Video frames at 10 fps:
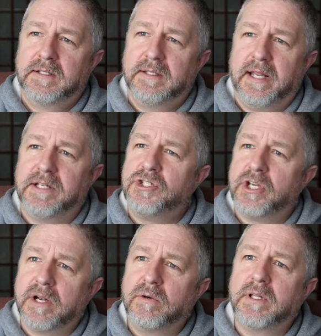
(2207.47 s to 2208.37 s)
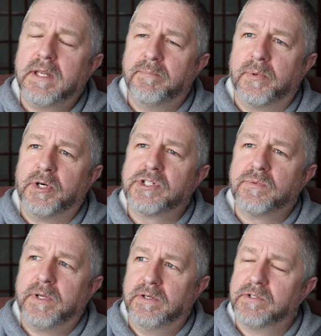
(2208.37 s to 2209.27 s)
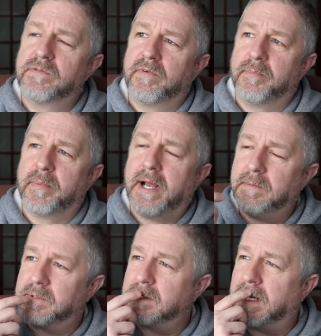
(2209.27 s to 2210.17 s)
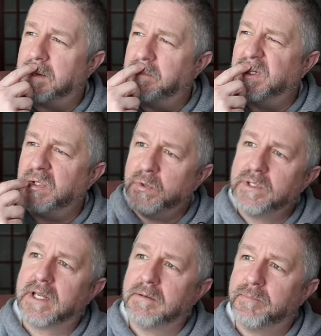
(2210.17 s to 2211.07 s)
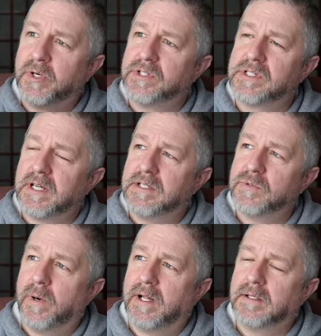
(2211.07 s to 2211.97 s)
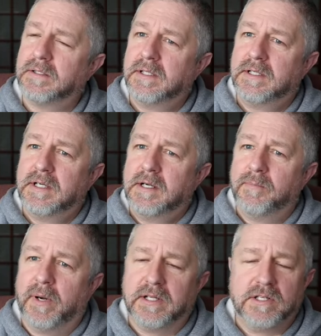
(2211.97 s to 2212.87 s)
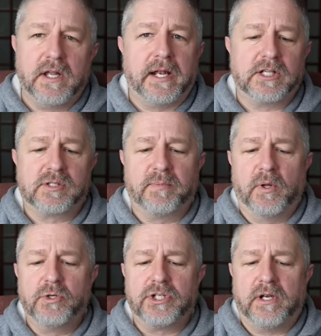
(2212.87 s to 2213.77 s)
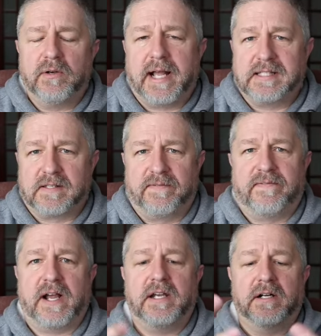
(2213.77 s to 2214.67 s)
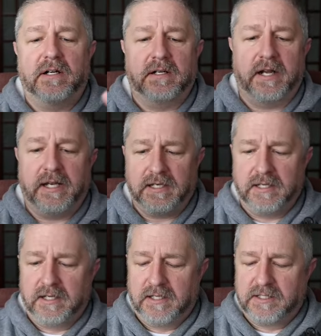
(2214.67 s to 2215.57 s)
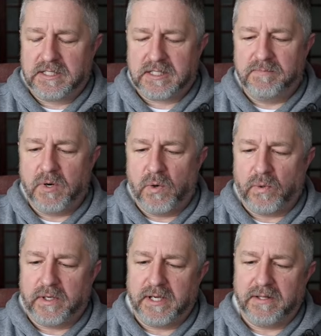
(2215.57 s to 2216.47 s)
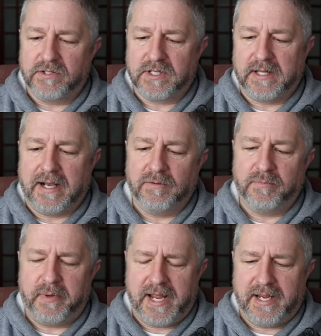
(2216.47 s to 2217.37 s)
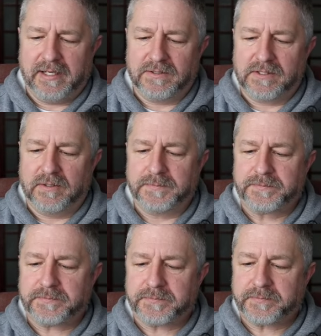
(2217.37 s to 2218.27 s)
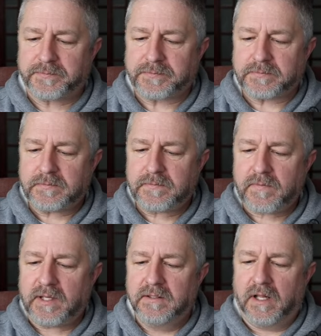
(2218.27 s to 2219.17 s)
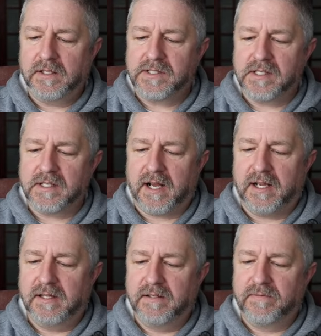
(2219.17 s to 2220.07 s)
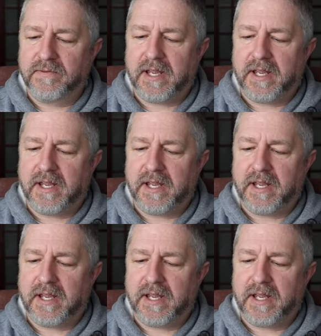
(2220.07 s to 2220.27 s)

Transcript: Yeah, generally burst we use for pipes, like a balloon can burst as well. But an explosion has fire and smoke and there's a loud bang. So Lolly says, I live